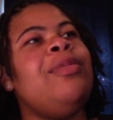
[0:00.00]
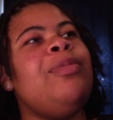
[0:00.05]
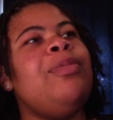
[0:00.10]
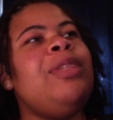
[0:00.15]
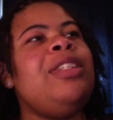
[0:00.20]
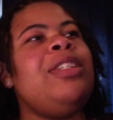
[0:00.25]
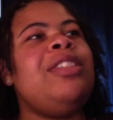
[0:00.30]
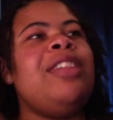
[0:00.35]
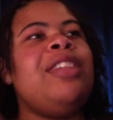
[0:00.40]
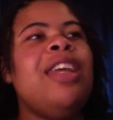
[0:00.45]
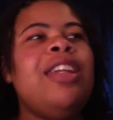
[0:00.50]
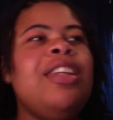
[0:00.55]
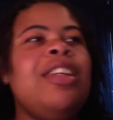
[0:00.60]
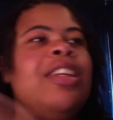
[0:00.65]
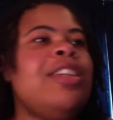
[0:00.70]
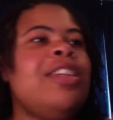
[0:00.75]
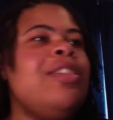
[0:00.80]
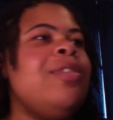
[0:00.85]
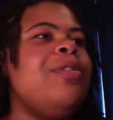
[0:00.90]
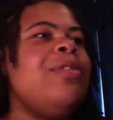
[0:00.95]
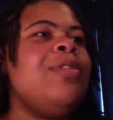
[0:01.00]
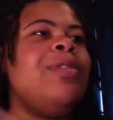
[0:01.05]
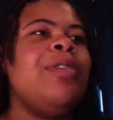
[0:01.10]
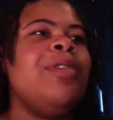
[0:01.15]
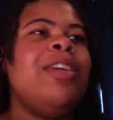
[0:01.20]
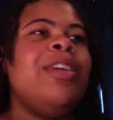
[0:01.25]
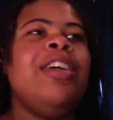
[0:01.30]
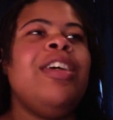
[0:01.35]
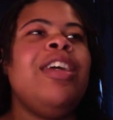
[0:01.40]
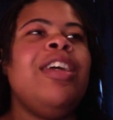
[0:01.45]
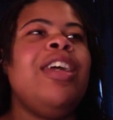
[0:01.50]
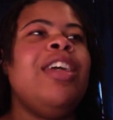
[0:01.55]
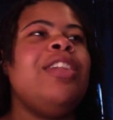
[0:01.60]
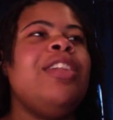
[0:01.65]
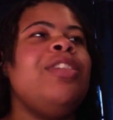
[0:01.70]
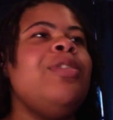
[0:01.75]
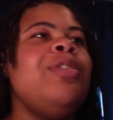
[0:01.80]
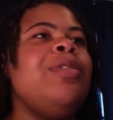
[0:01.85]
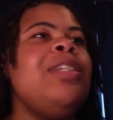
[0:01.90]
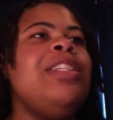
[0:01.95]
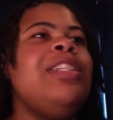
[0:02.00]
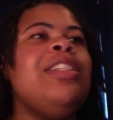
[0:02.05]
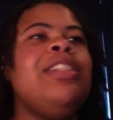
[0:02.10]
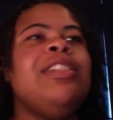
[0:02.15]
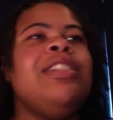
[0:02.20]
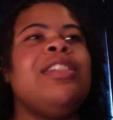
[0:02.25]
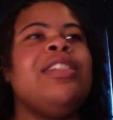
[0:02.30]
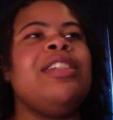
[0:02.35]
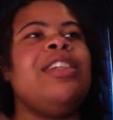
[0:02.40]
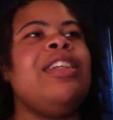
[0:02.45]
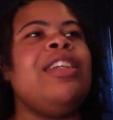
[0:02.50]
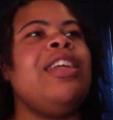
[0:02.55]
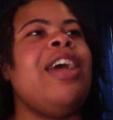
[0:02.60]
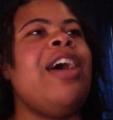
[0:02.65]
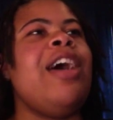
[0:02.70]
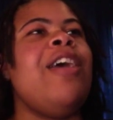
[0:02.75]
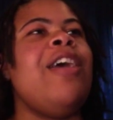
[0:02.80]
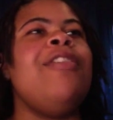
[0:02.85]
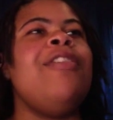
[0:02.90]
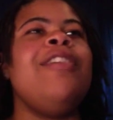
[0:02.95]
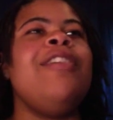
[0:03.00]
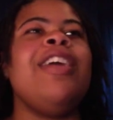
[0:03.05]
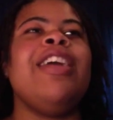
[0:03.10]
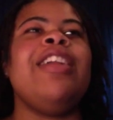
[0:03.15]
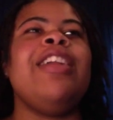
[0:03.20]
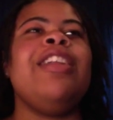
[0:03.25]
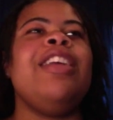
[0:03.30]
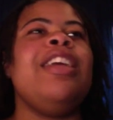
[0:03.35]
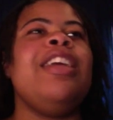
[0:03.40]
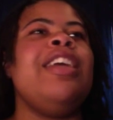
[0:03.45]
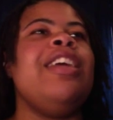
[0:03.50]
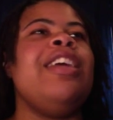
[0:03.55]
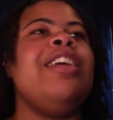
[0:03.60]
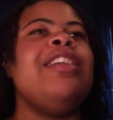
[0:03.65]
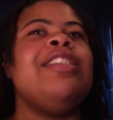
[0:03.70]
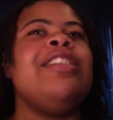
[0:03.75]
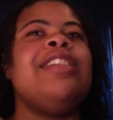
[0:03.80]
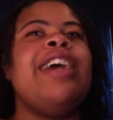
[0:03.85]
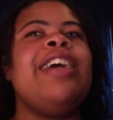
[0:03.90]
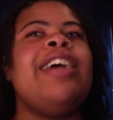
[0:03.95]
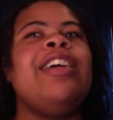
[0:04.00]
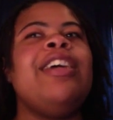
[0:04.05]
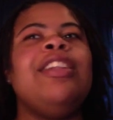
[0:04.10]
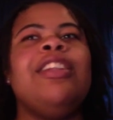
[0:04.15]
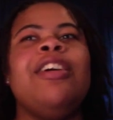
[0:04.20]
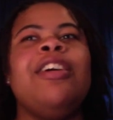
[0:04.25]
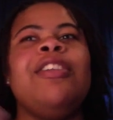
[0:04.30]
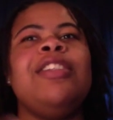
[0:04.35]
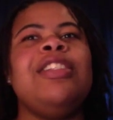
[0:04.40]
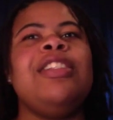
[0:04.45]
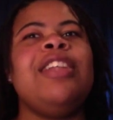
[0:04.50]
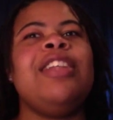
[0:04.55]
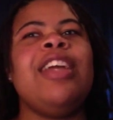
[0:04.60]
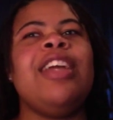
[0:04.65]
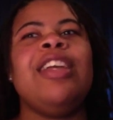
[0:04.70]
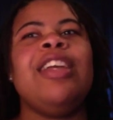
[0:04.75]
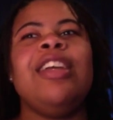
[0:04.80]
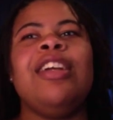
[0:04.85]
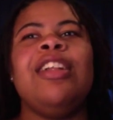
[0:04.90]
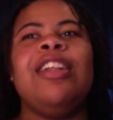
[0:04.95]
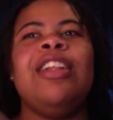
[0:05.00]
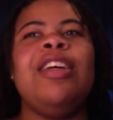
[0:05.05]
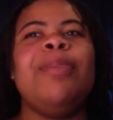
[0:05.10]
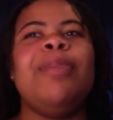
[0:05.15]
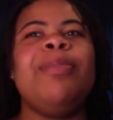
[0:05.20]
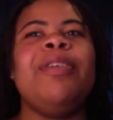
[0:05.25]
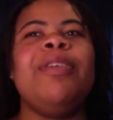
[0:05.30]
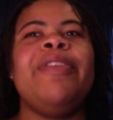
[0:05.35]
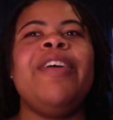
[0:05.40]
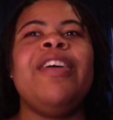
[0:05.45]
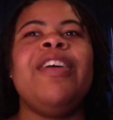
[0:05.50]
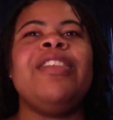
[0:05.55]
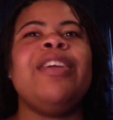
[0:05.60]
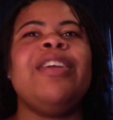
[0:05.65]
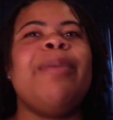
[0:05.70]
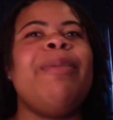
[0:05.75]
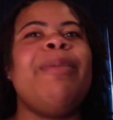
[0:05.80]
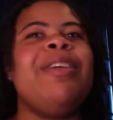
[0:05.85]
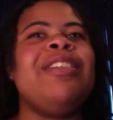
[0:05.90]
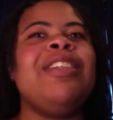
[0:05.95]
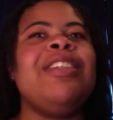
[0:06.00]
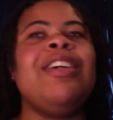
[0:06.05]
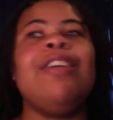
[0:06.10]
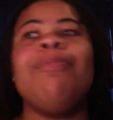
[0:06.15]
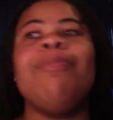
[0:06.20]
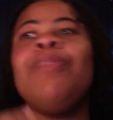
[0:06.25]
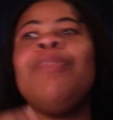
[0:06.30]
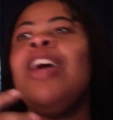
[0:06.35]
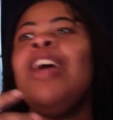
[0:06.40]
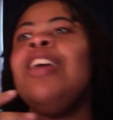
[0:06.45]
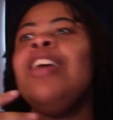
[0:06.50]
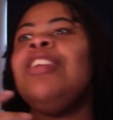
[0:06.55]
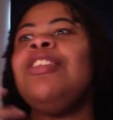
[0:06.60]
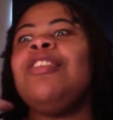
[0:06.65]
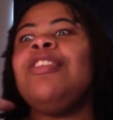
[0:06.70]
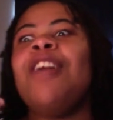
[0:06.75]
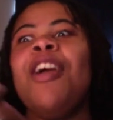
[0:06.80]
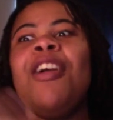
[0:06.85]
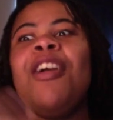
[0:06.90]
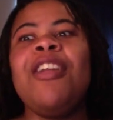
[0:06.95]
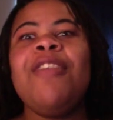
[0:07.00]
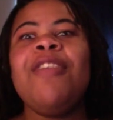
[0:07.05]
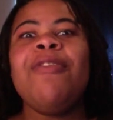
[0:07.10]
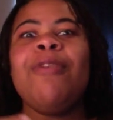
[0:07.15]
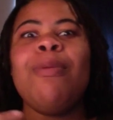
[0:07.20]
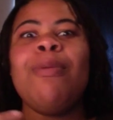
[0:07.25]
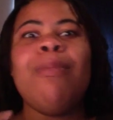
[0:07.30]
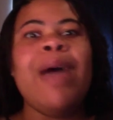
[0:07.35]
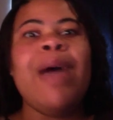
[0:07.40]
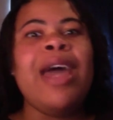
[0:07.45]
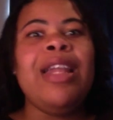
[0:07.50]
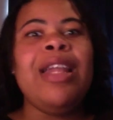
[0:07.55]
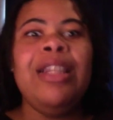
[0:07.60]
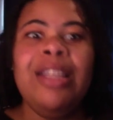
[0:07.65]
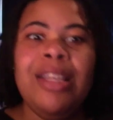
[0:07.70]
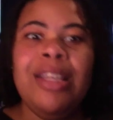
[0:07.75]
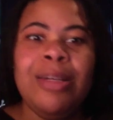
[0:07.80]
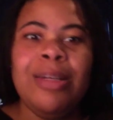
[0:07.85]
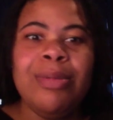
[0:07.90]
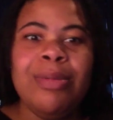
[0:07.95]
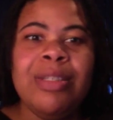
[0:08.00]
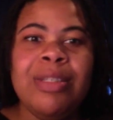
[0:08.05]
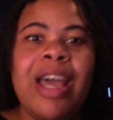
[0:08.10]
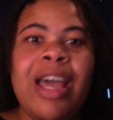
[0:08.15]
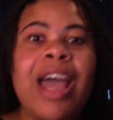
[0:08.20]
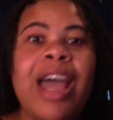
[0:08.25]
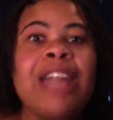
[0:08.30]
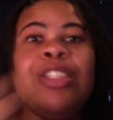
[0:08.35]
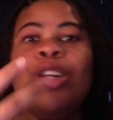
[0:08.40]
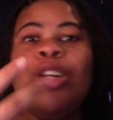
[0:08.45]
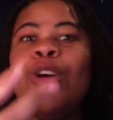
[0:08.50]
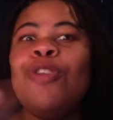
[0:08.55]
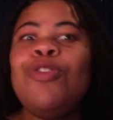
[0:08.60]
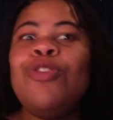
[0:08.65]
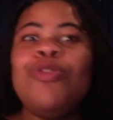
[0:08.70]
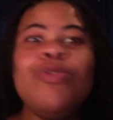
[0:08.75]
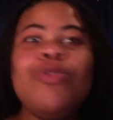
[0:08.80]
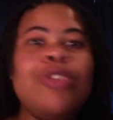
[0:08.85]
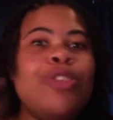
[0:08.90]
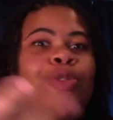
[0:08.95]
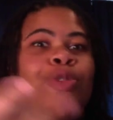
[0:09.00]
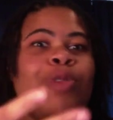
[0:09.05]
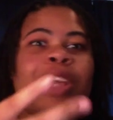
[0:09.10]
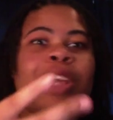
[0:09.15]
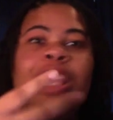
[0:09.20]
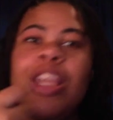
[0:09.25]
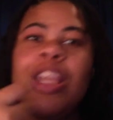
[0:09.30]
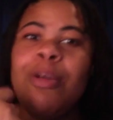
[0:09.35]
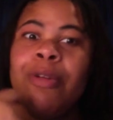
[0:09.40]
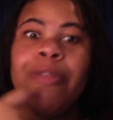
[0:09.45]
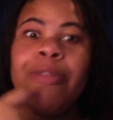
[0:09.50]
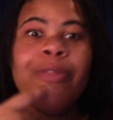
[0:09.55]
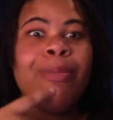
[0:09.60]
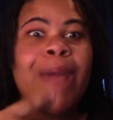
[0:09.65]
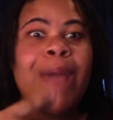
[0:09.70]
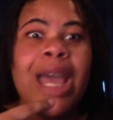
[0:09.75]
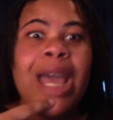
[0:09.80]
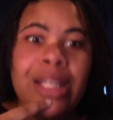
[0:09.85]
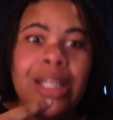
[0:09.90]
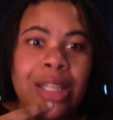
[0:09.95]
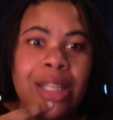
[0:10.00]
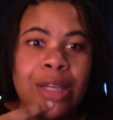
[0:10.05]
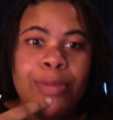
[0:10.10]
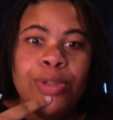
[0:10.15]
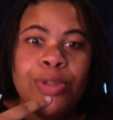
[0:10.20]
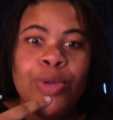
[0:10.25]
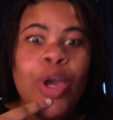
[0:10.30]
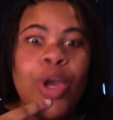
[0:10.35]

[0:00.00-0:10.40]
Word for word: miss janet gets on twitter and tweets this link out and then it's like a 30 second clip of her talking about something you heard it from my lips i told you you would hear it from my lips